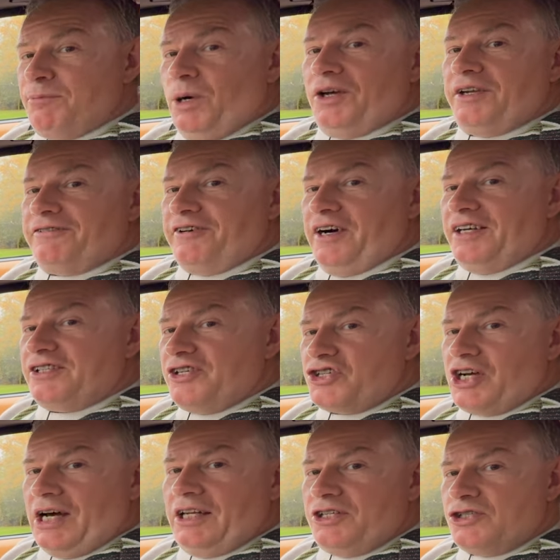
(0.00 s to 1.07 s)
modified to
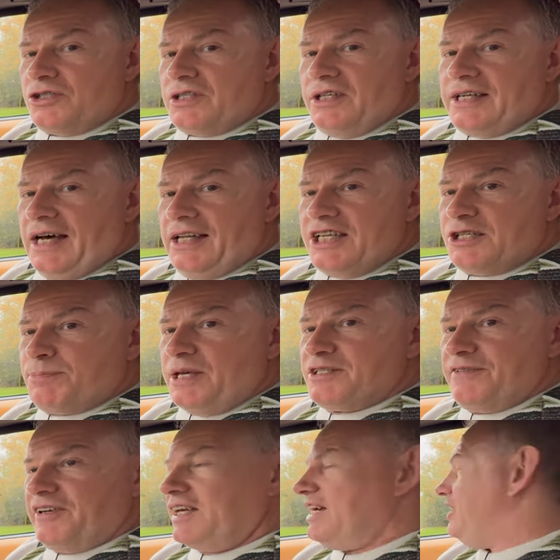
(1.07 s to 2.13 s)
challenge Stradale
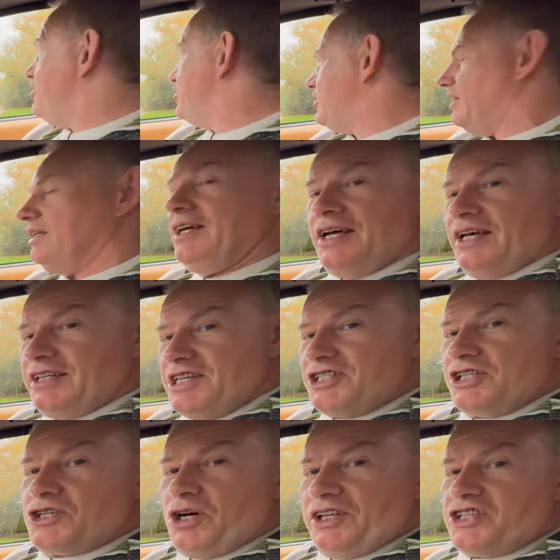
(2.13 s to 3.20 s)
specification. This
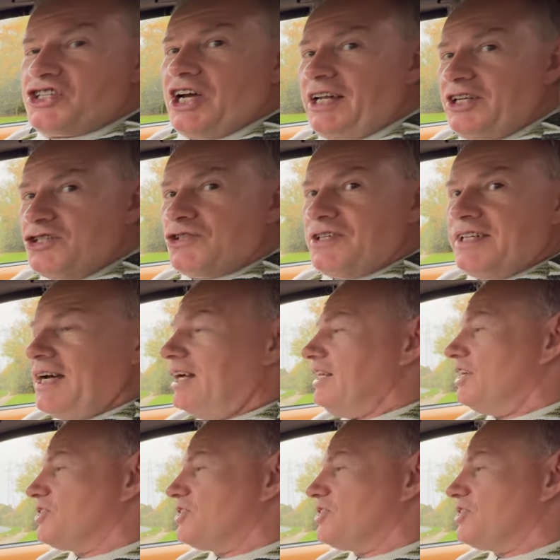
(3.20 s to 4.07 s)
has got the challenge Stradale